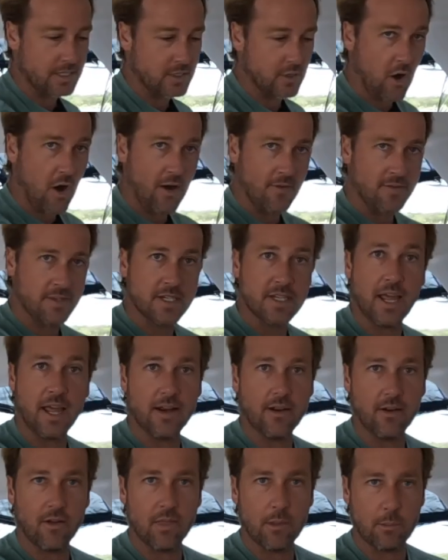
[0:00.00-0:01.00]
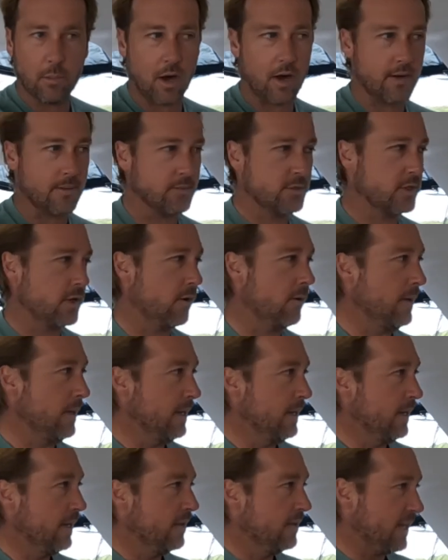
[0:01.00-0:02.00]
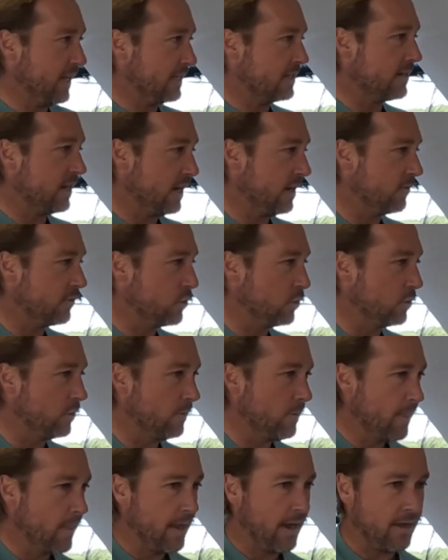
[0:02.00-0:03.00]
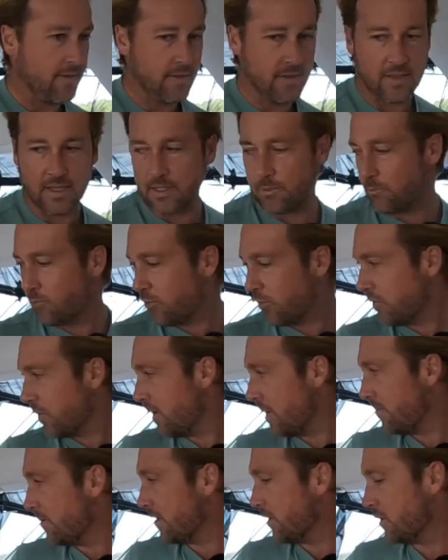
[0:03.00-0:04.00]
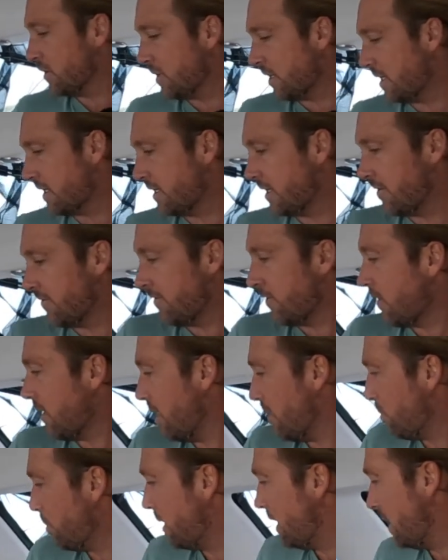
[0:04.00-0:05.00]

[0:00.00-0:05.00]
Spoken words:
it's offset on the bottom. So that's kind of cool. I think that pretty much does it for up